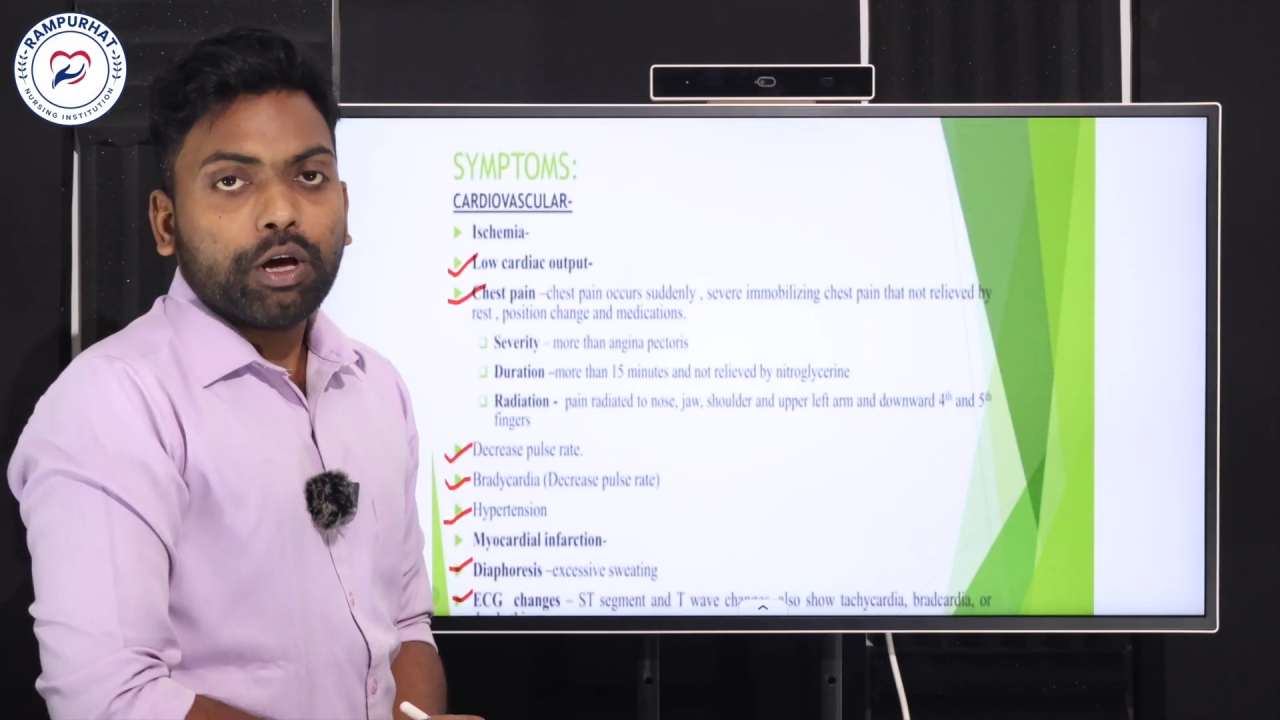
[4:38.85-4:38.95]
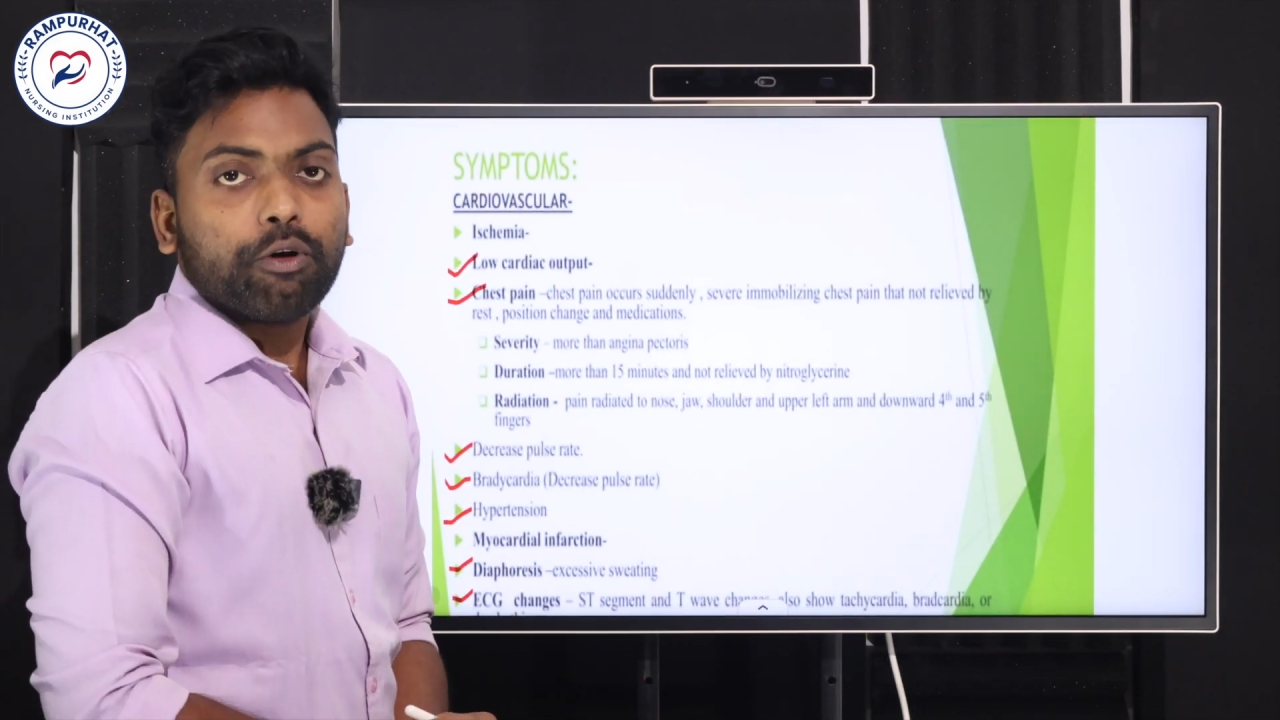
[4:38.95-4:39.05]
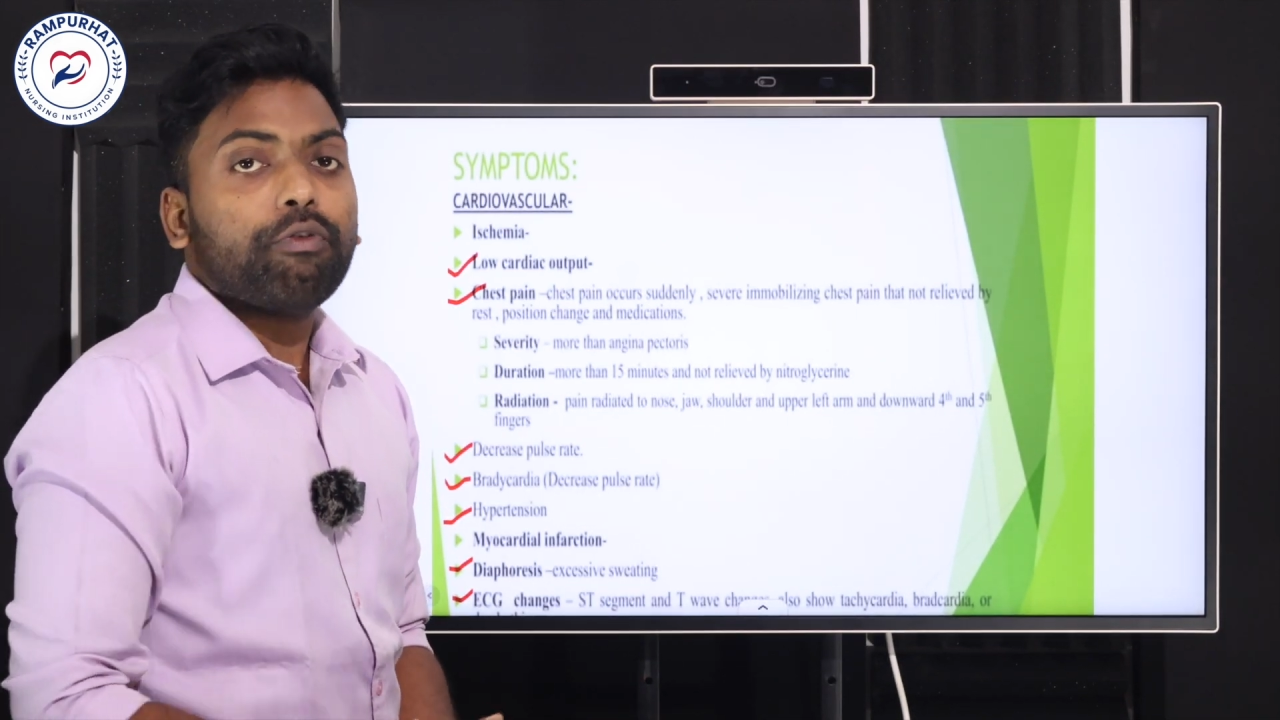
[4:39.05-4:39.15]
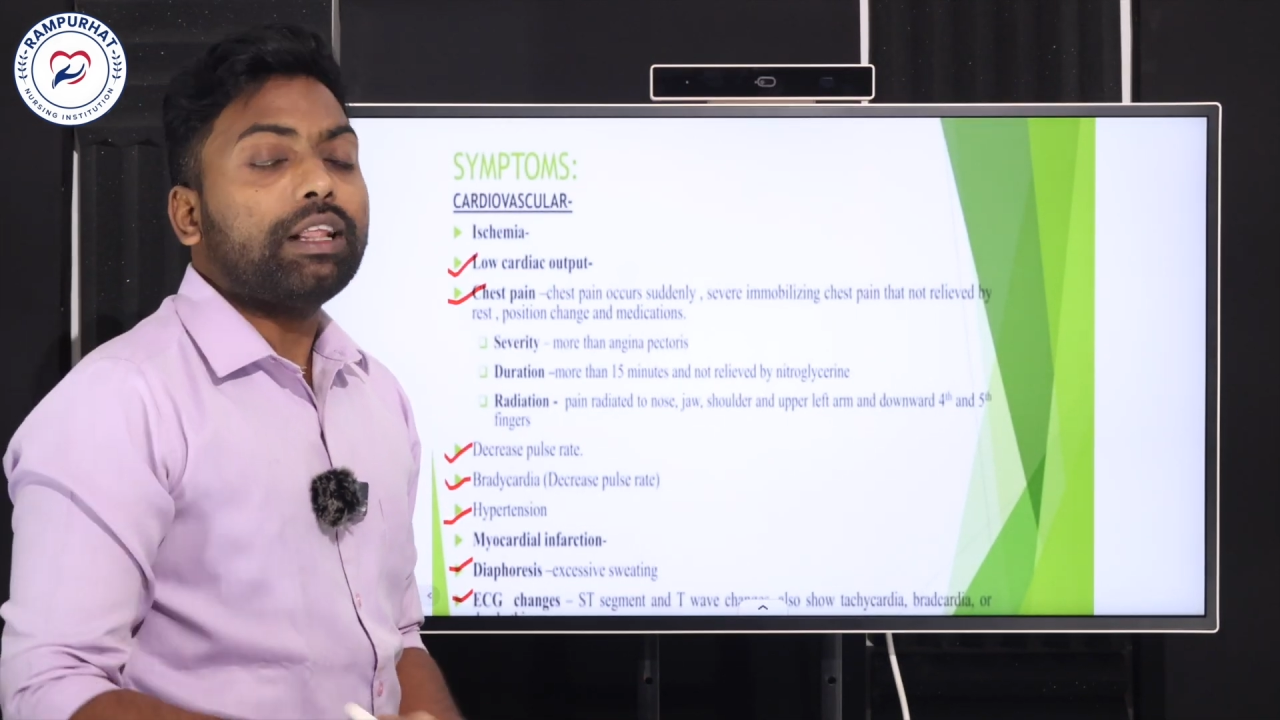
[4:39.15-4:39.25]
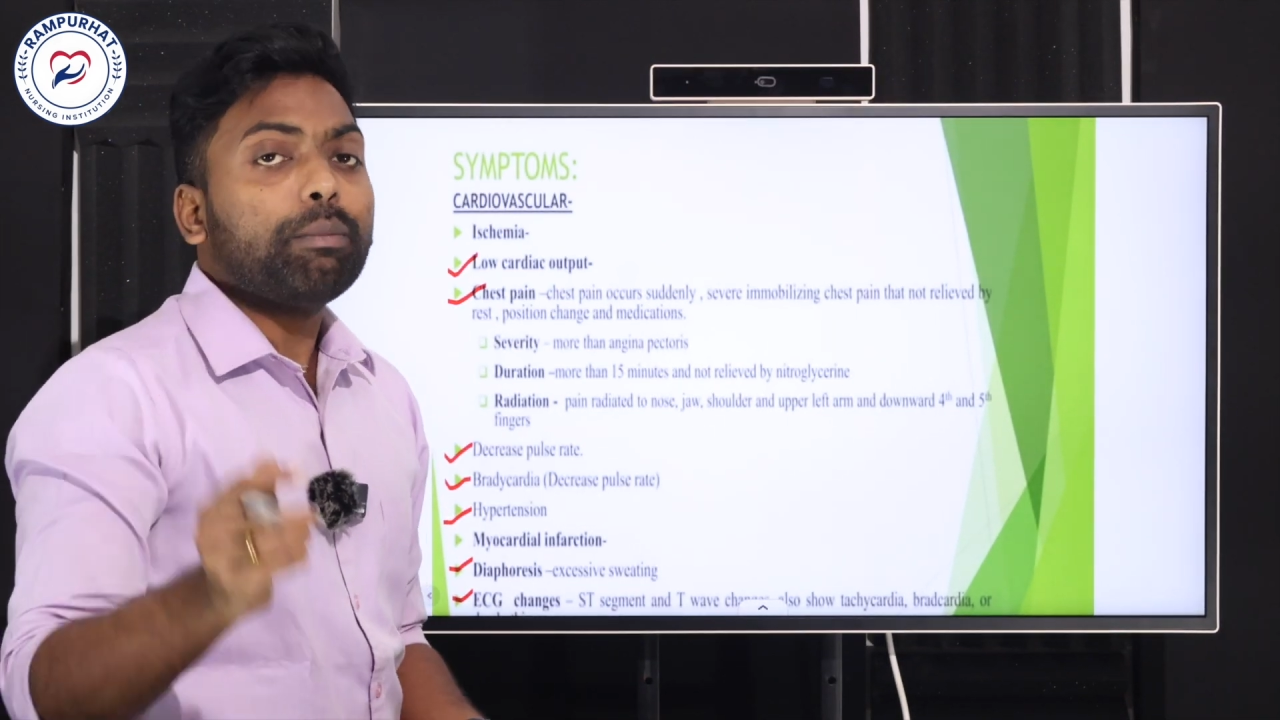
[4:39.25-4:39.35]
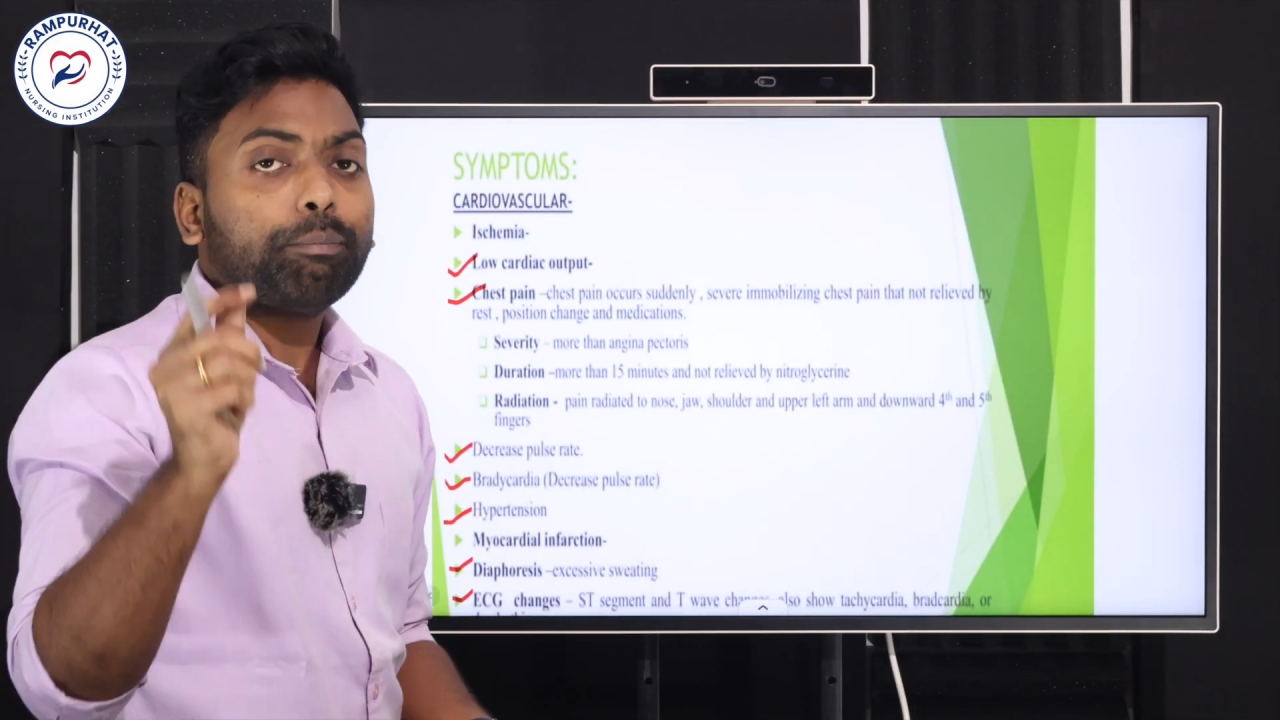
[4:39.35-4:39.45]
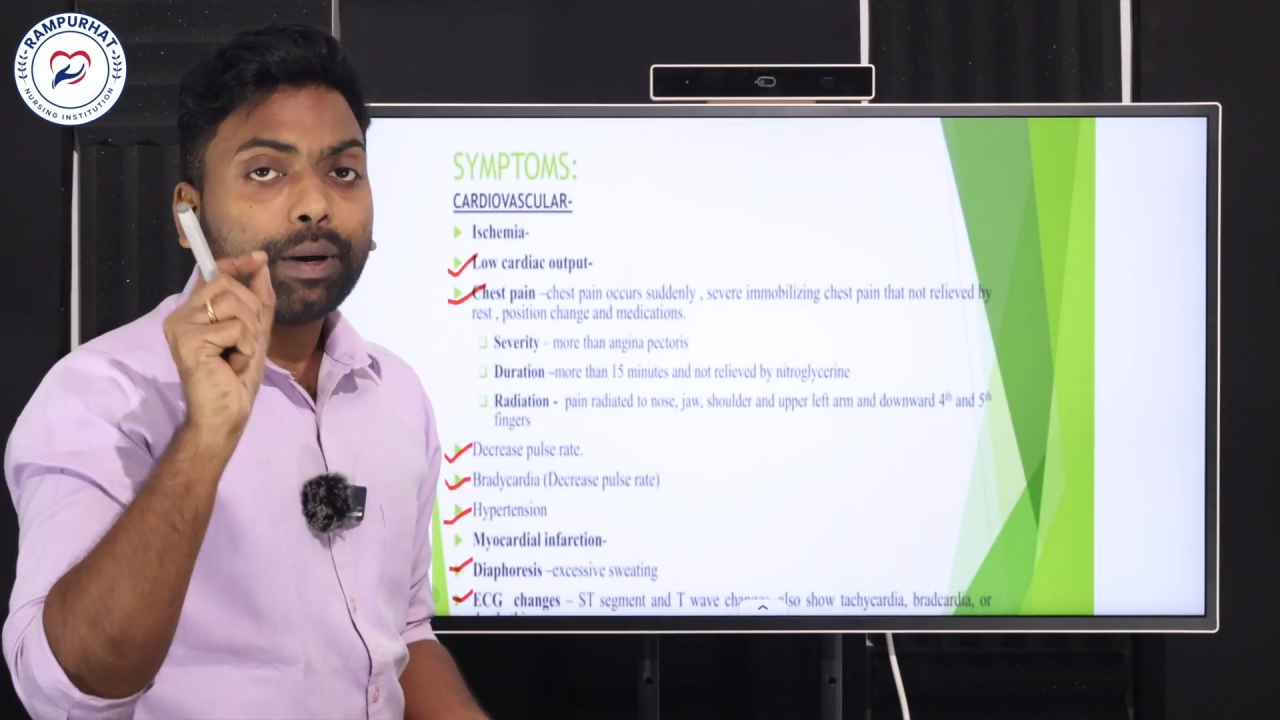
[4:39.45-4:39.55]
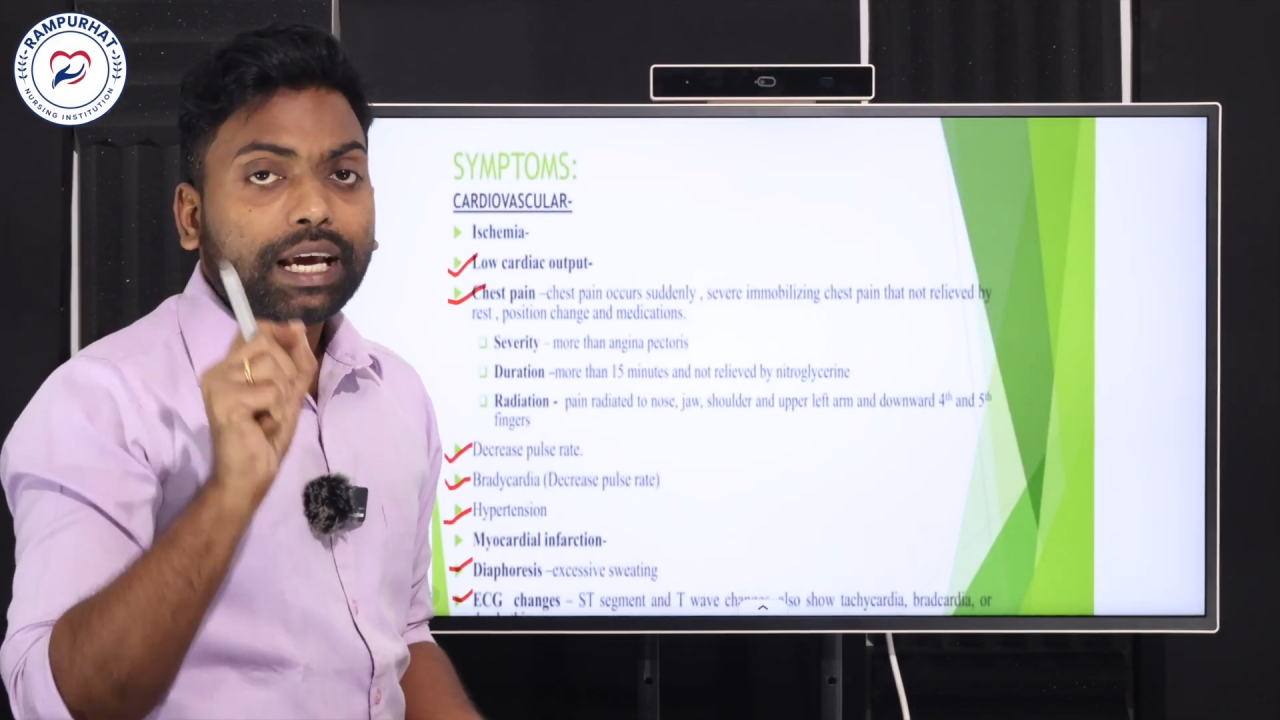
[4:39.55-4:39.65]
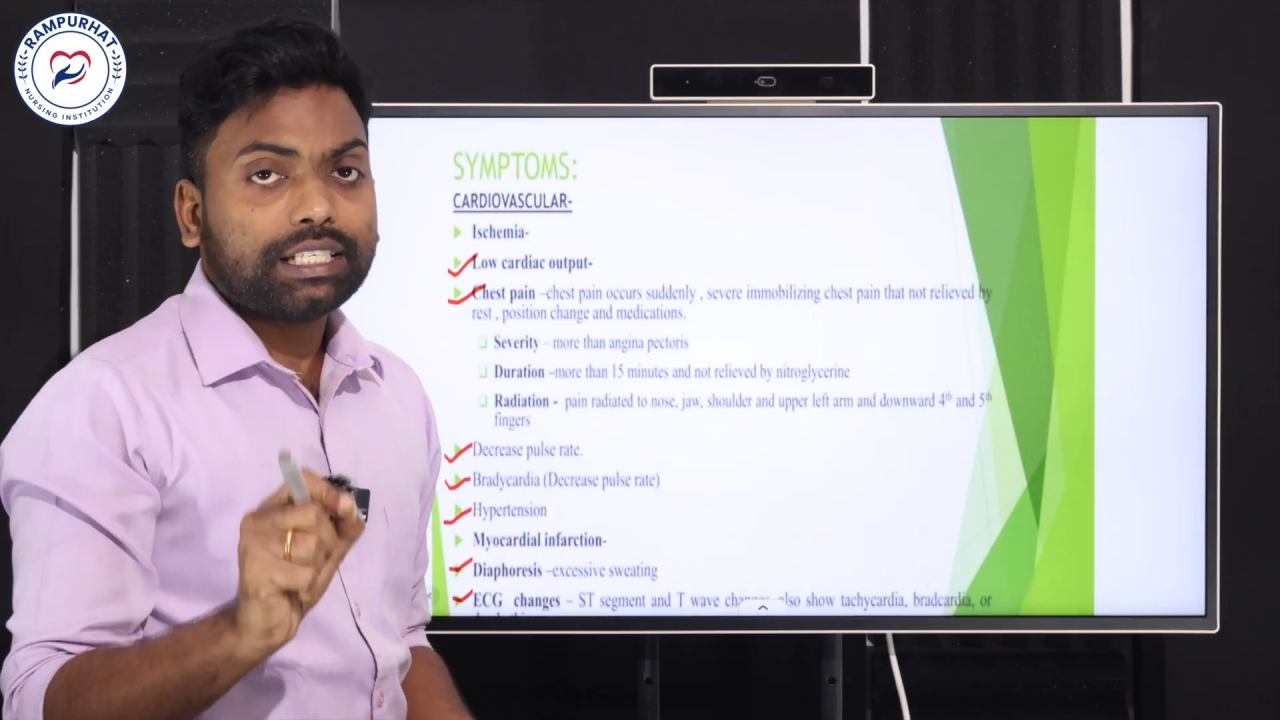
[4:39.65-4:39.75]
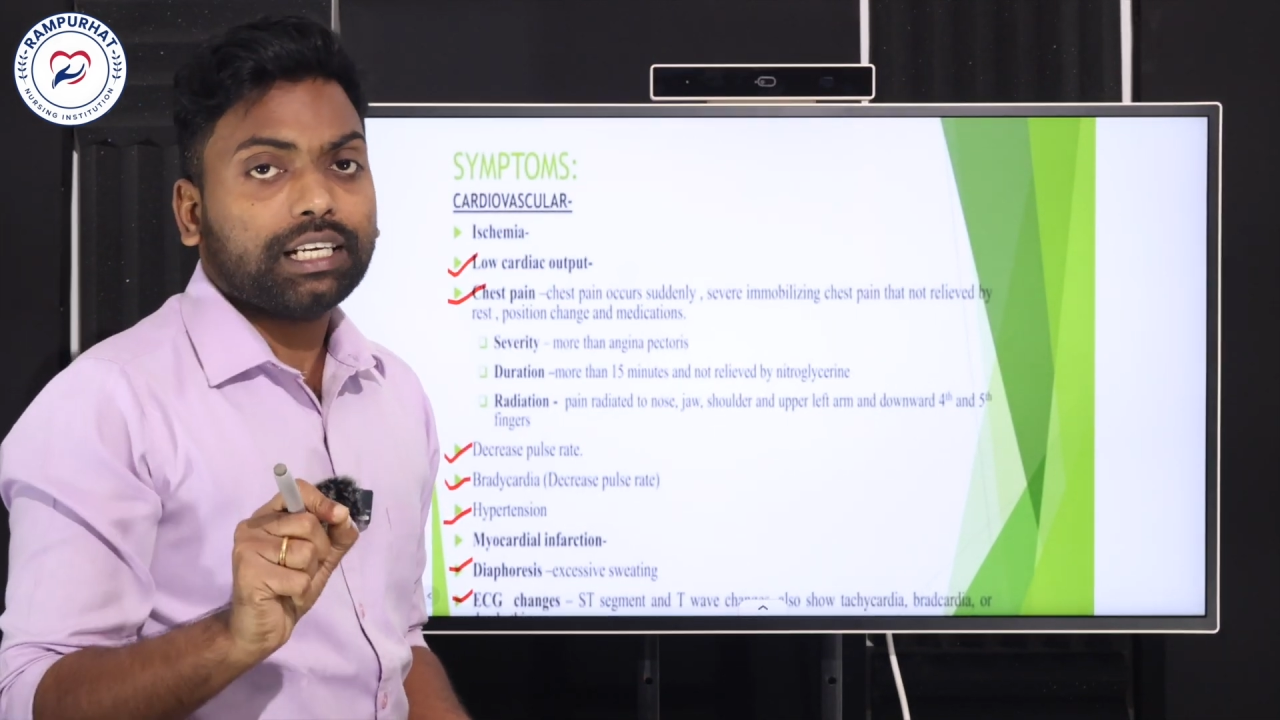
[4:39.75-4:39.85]
When the
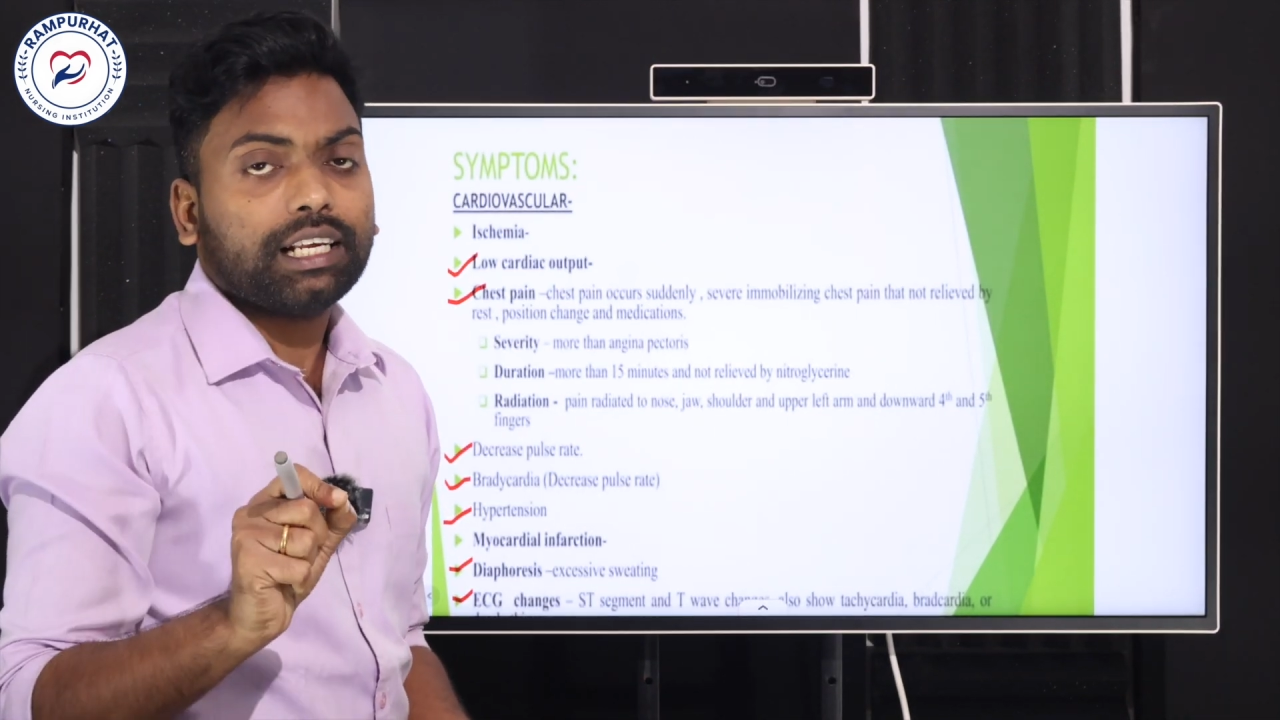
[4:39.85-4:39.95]
patient,